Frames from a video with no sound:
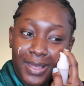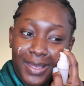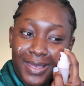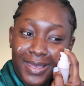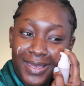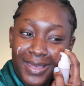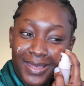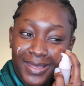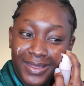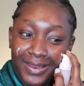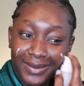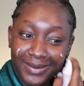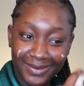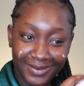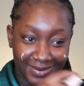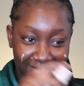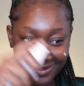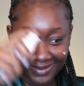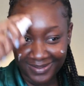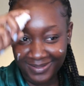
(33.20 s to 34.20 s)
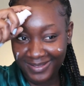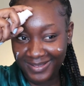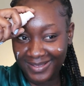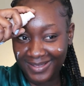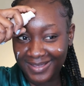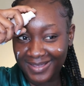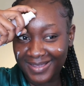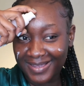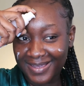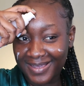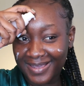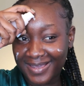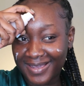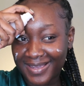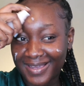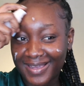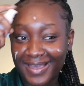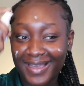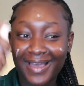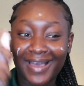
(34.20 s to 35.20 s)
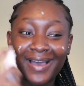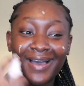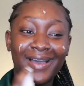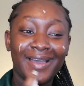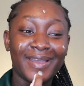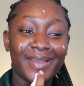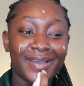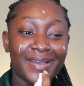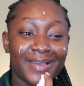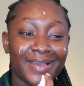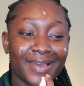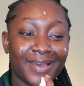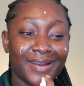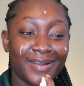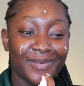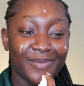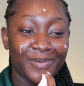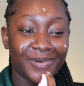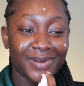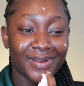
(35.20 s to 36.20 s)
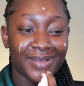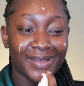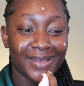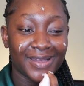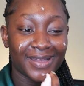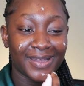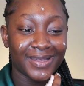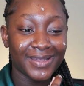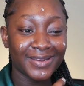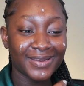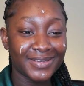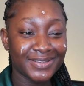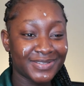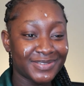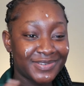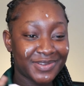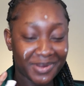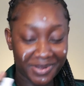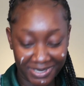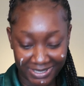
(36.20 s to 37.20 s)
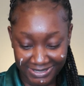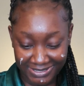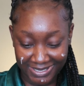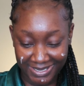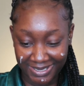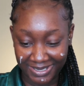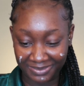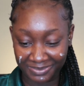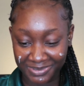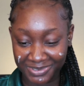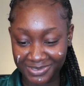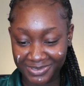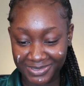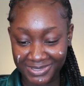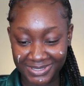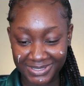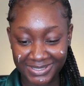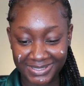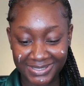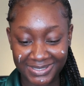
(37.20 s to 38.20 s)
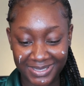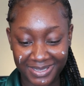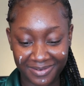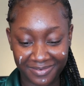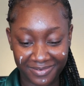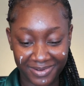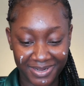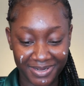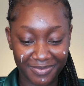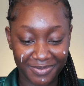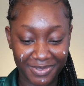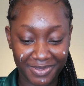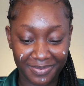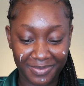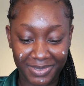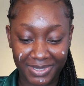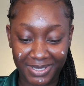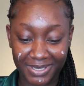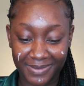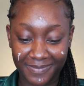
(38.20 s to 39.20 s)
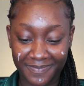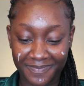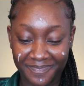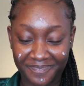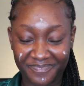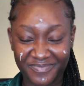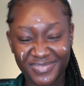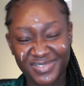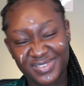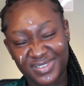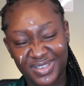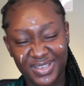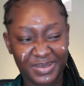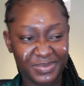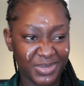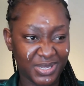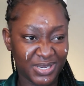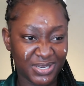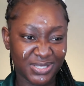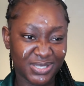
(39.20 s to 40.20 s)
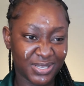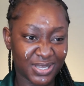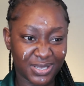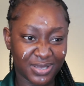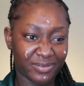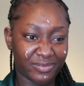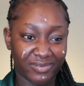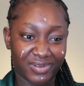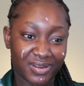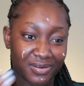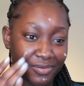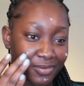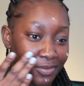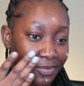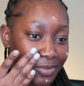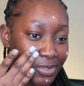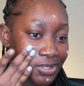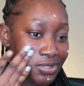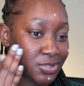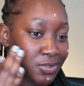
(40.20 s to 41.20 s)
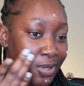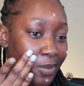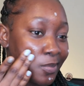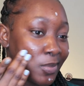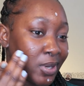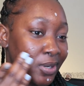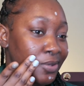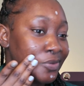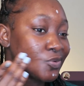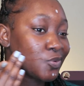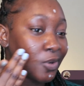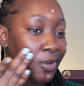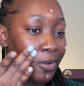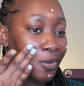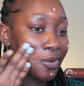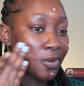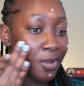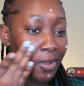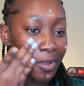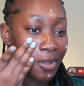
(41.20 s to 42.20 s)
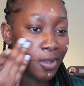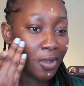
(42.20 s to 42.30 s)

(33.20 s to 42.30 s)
and I kind of want to add a story time to this get ready with me. So I mean, it's a get ready with me, so I might as well